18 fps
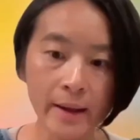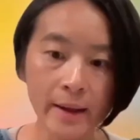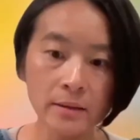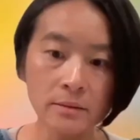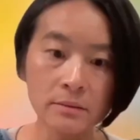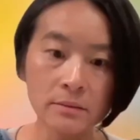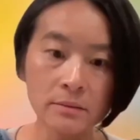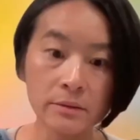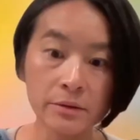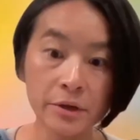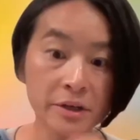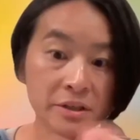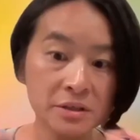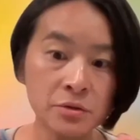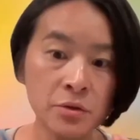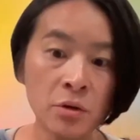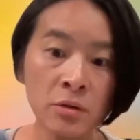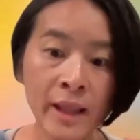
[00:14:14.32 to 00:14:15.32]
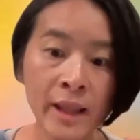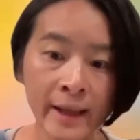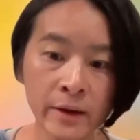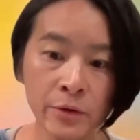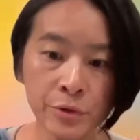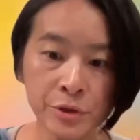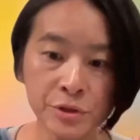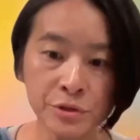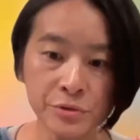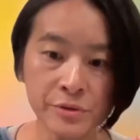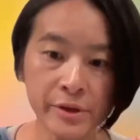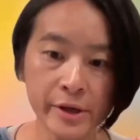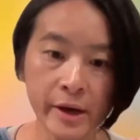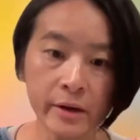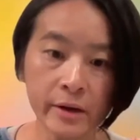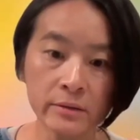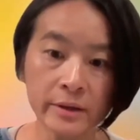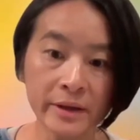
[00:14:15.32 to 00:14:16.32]
right. There's no language
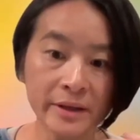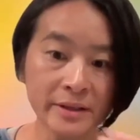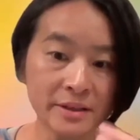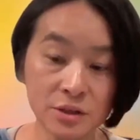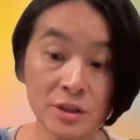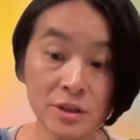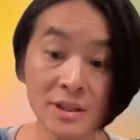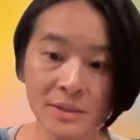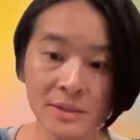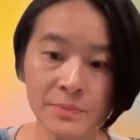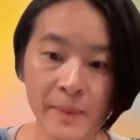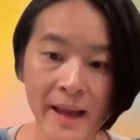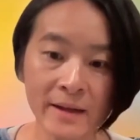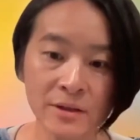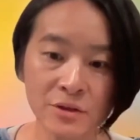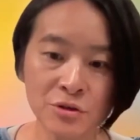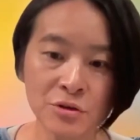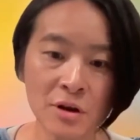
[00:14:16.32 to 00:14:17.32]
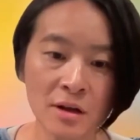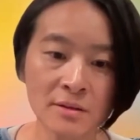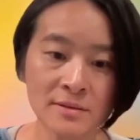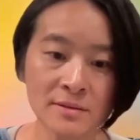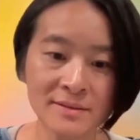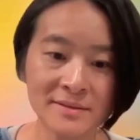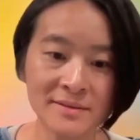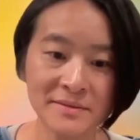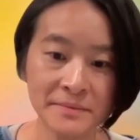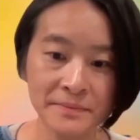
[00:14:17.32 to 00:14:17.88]
there. It's just spectrum.